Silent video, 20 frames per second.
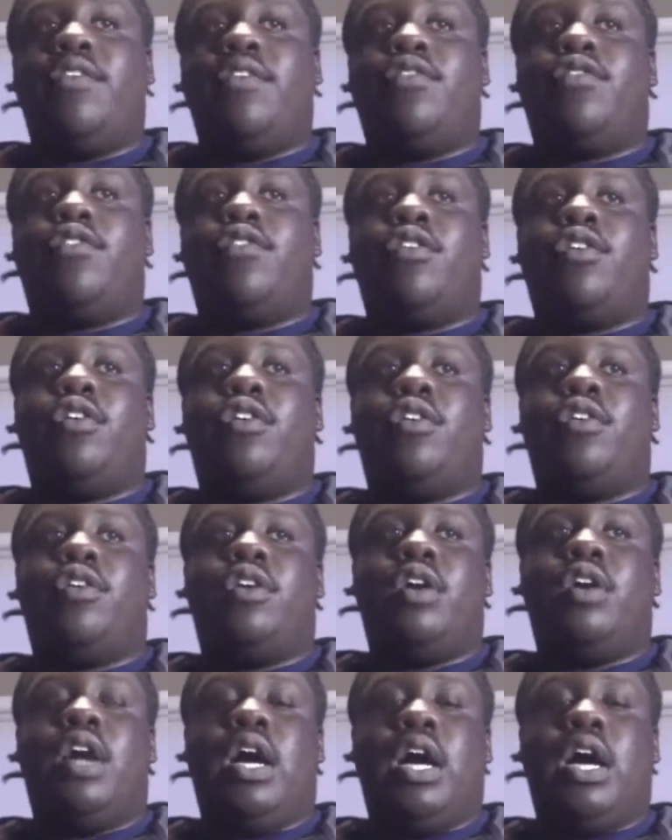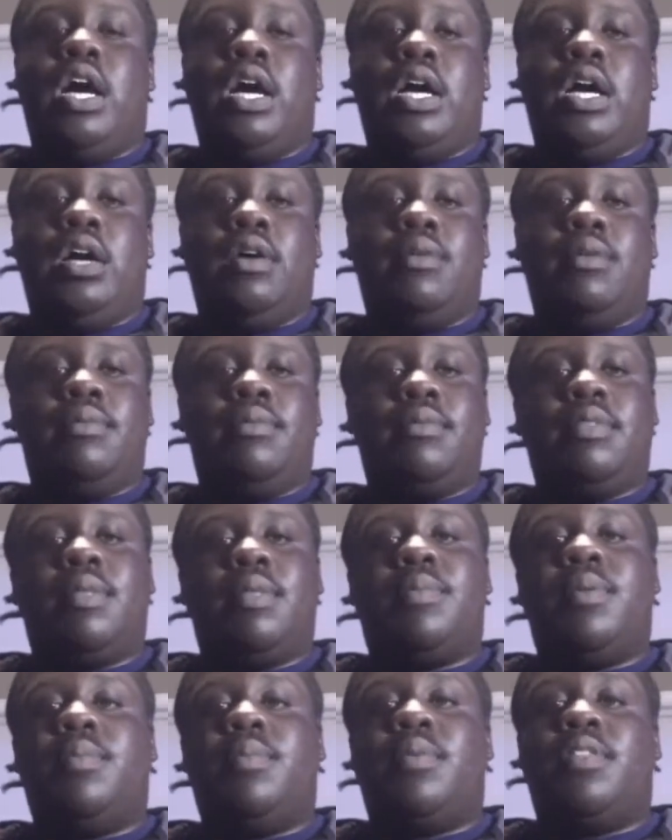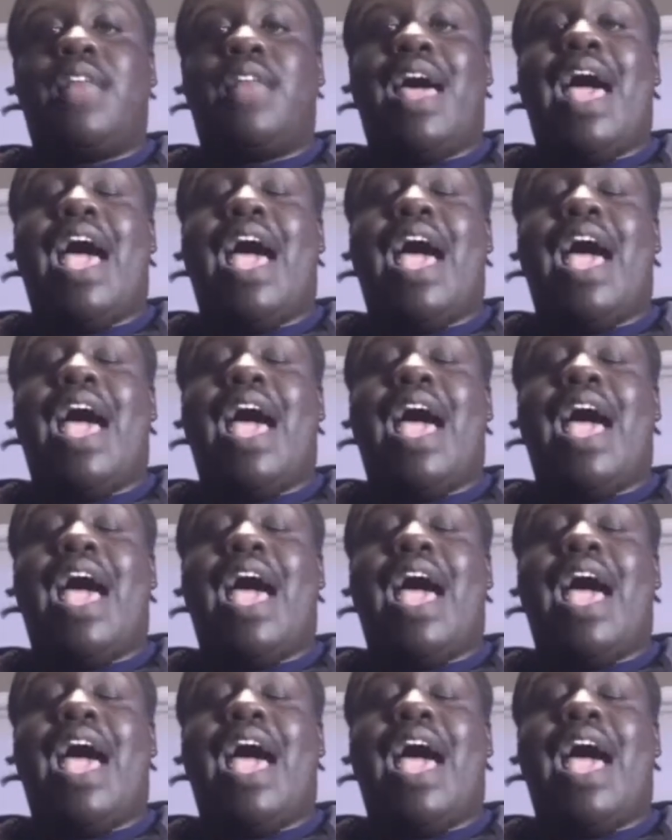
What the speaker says: for the people that